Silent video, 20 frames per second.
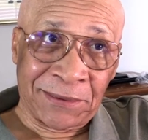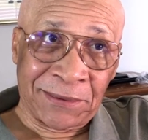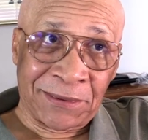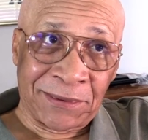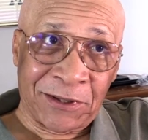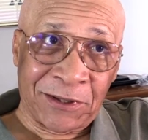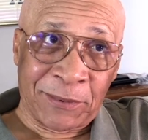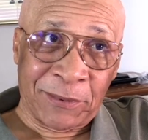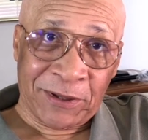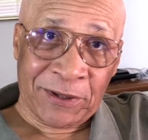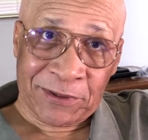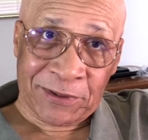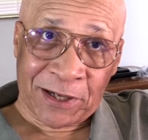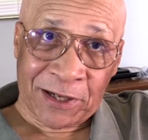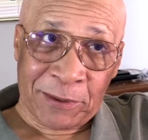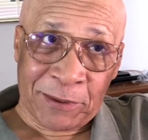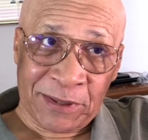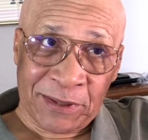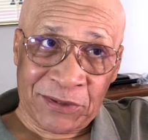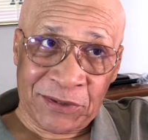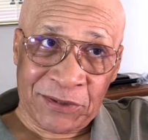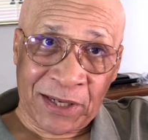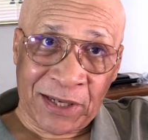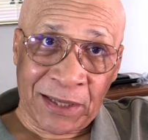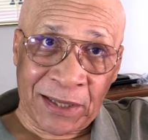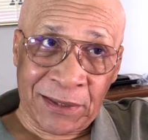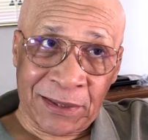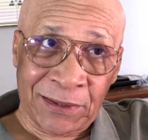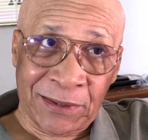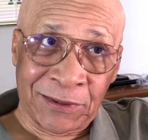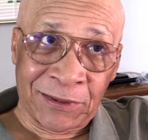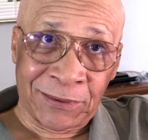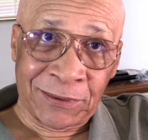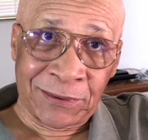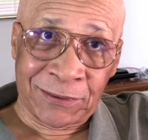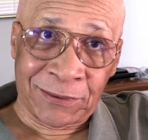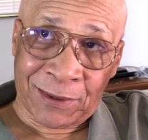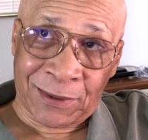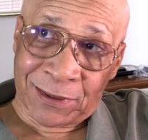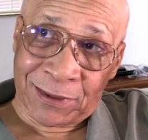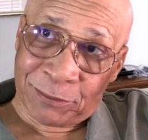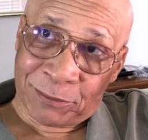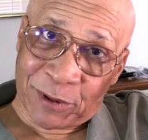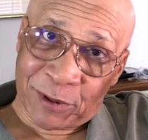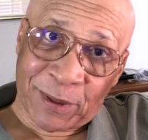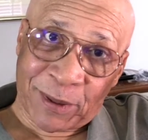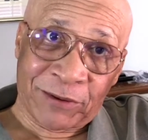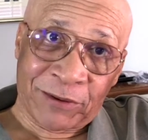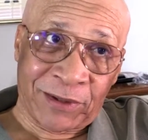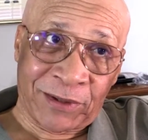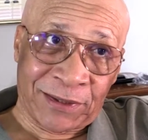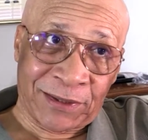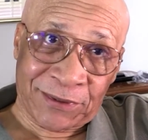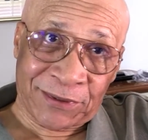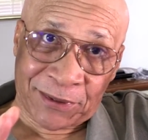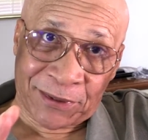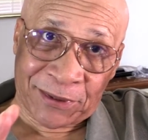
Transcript: My retirement check, so I can pay my rent.